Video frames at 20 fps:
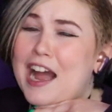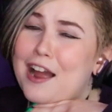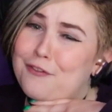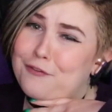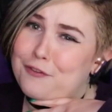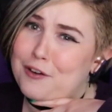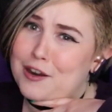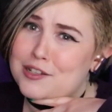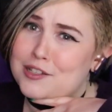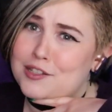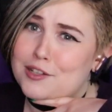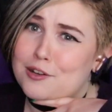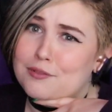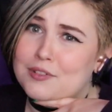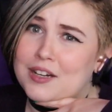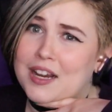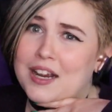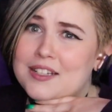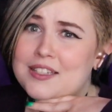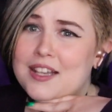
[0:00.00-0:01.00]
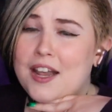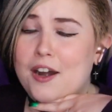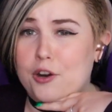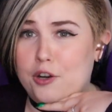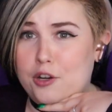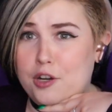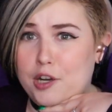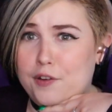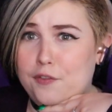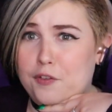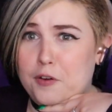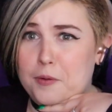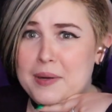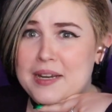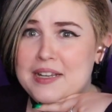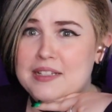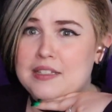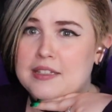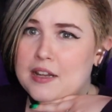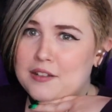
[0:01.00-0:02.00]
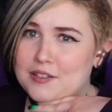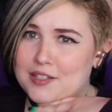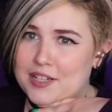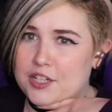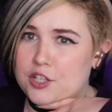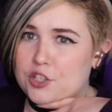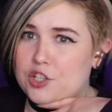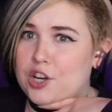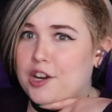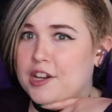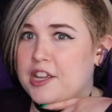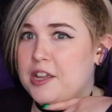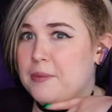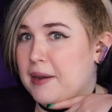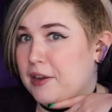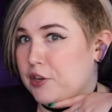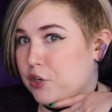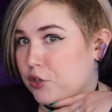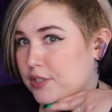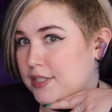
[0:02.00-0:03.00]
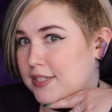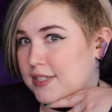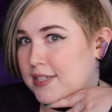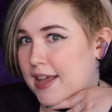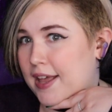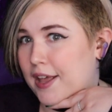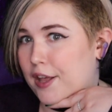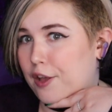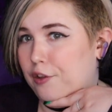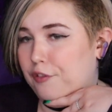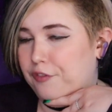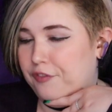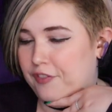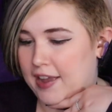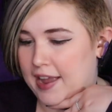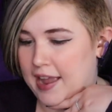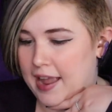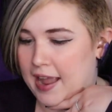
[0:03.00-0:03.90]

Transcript: I friend zone guys that are good for me, sounds like you're talking about yourself,